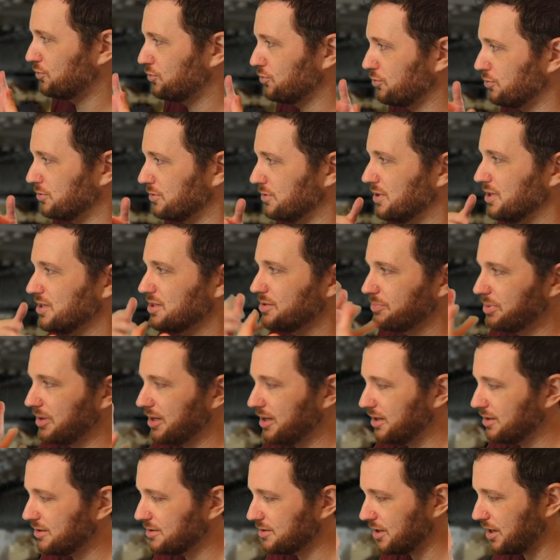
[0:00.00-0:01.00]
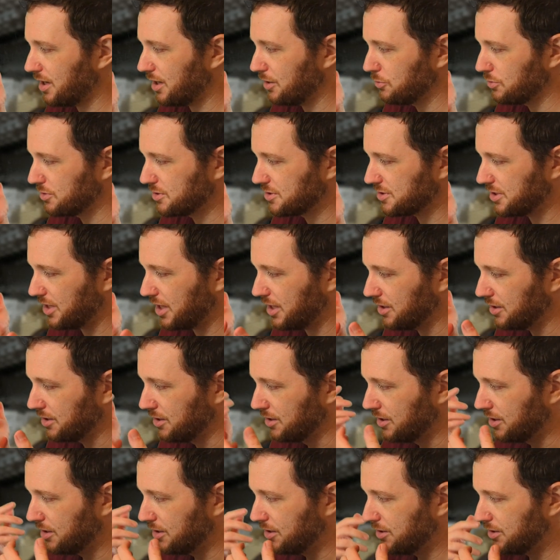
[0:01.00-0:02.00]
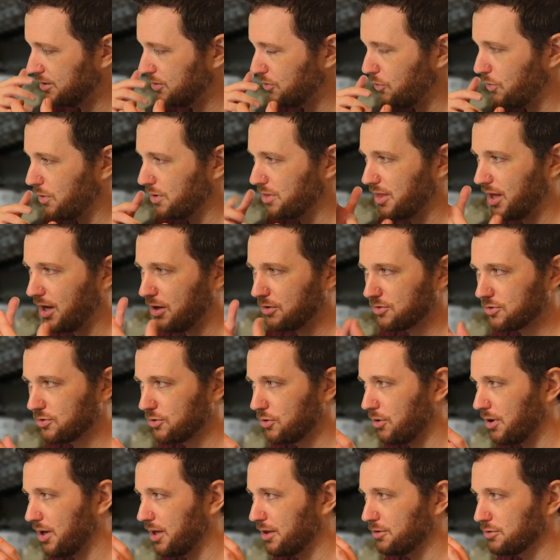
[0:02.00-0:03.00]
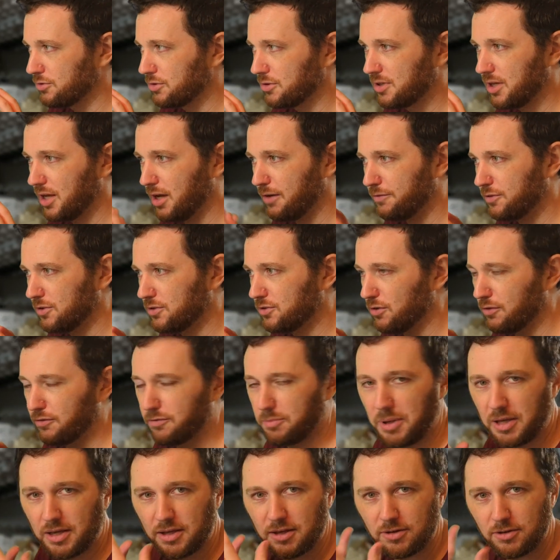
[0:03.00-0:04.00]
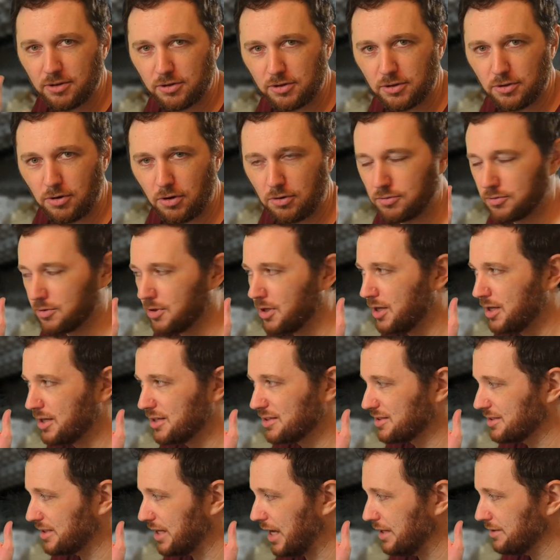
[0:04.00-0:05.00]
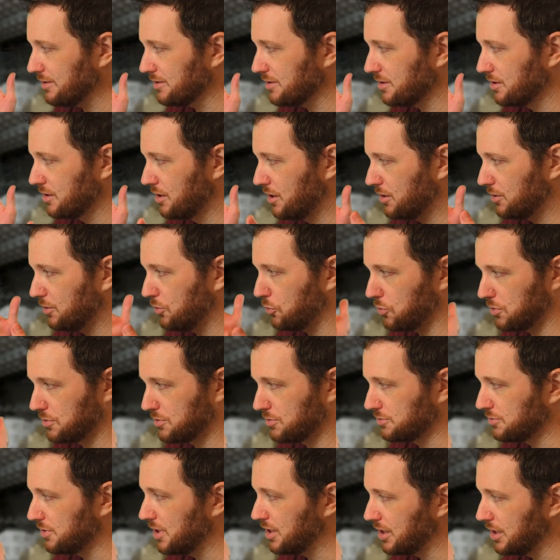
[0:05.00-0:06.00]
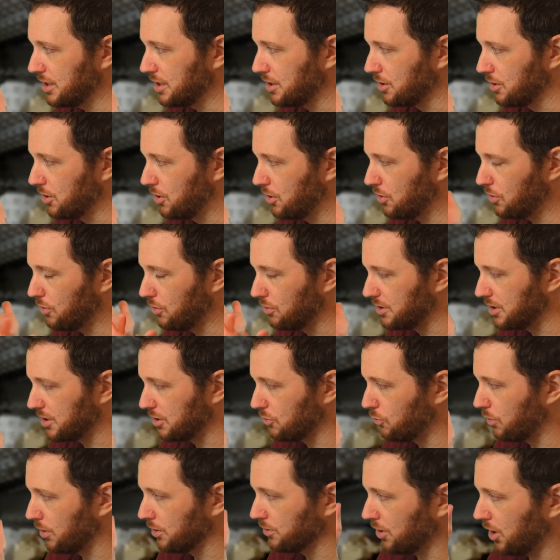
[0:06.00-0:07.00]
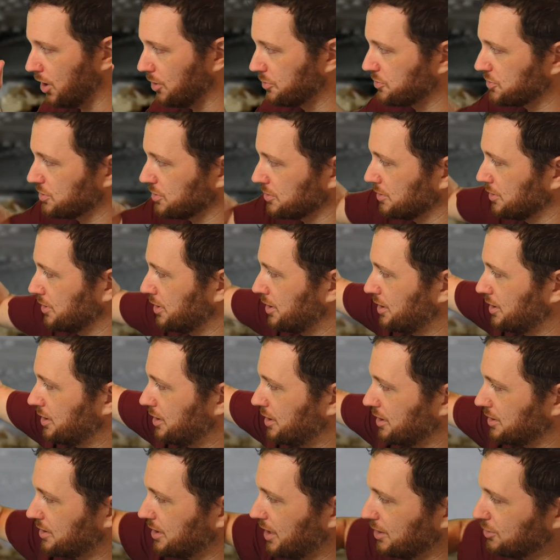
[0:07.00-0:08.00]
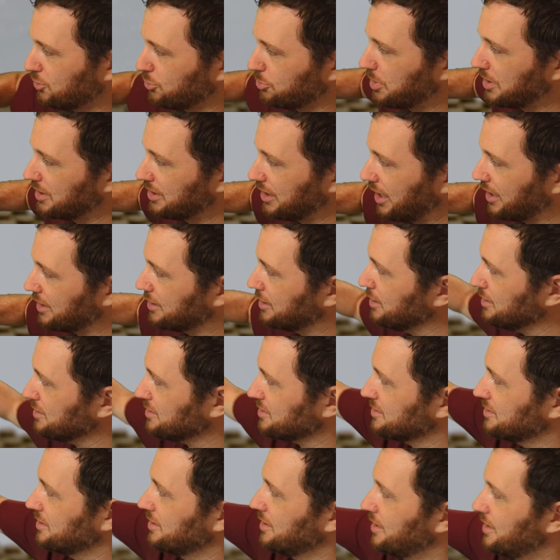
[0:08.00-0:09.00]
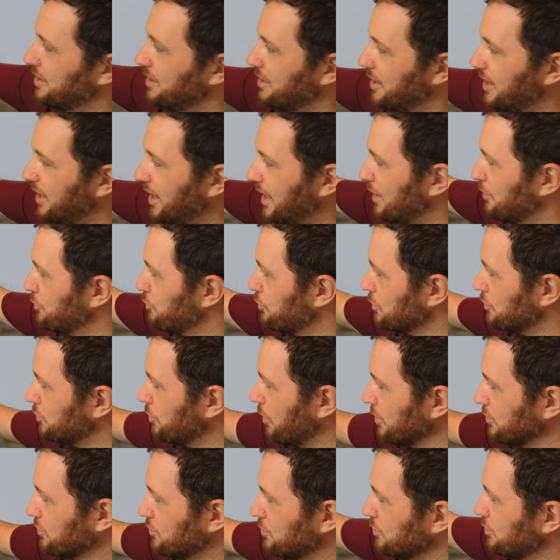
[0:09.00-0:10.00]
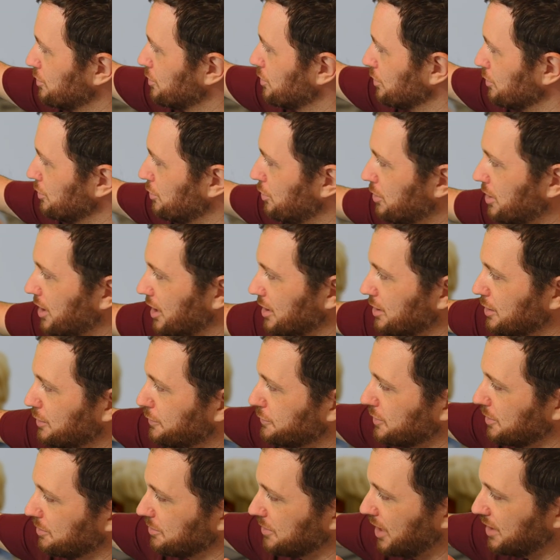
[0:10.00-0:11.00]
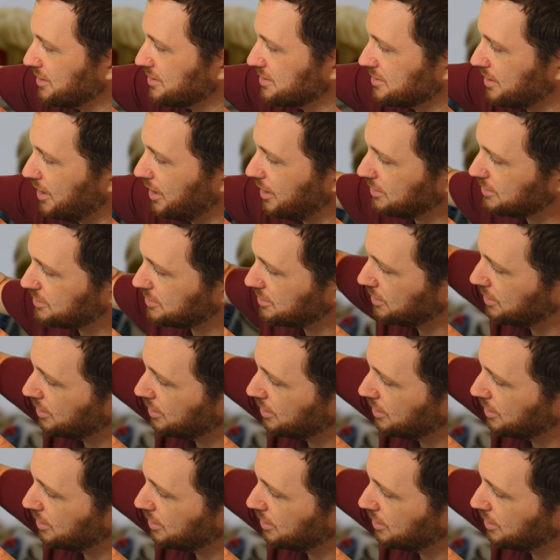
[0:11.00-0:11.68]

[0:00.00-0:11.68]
to display it, I would say, without going through the effort of making your own stand, there was really only one option. It had to be like this, and you would want to look at it from that side,